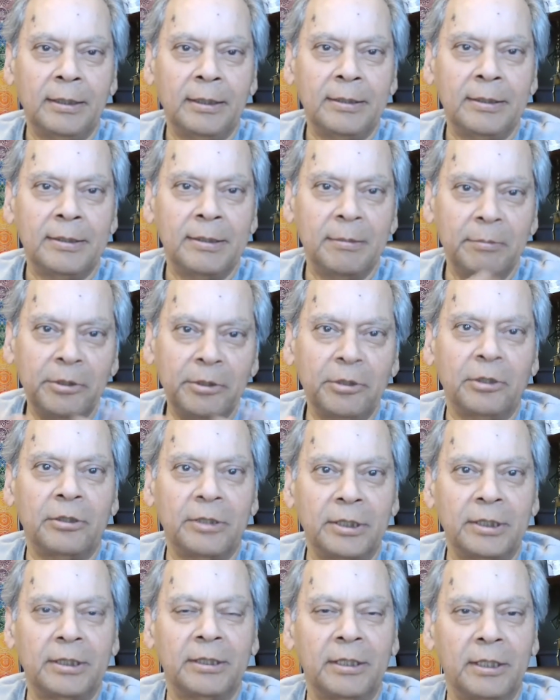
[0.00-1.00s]

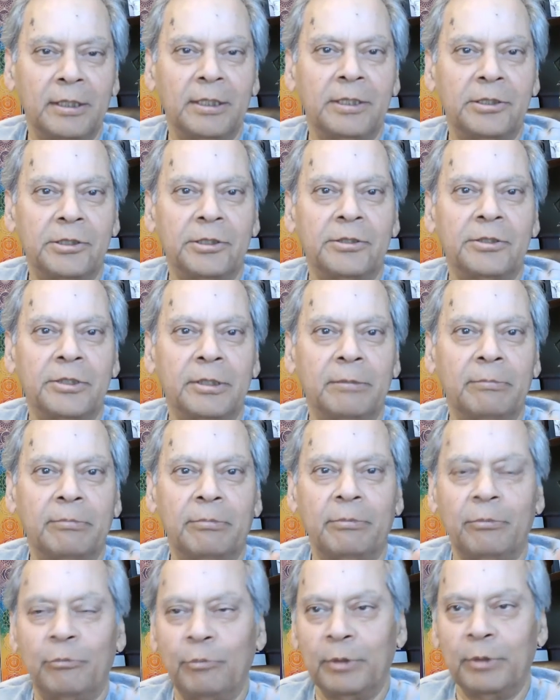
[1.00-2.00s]
symbiotic relationship
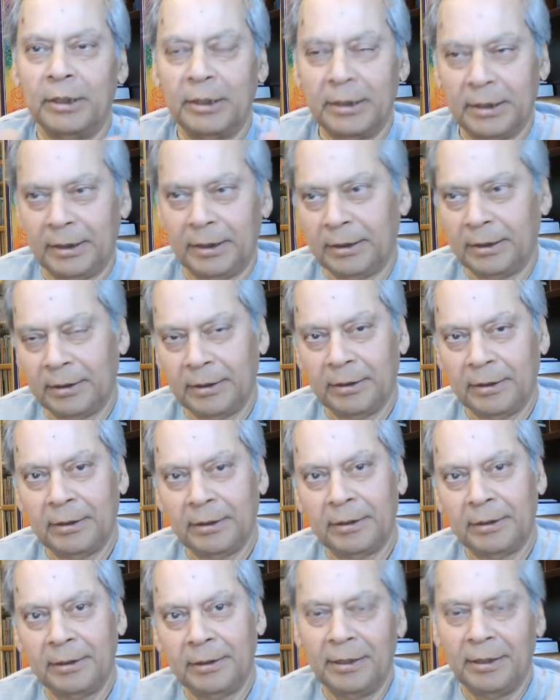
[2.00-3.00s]
with
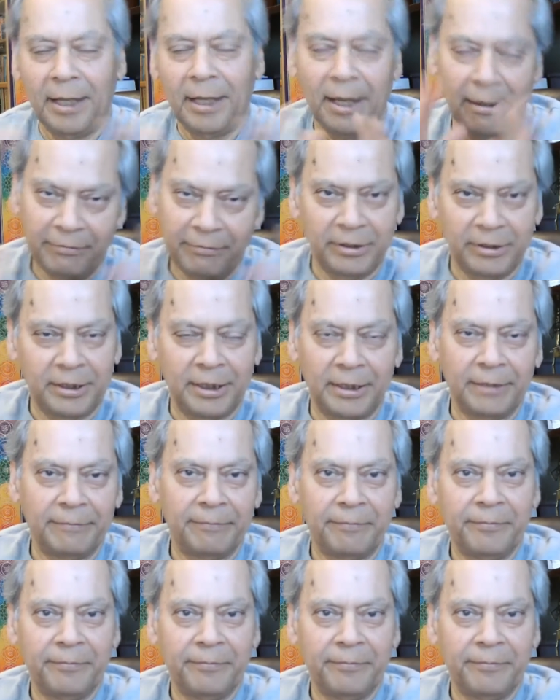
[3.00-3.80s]
everything.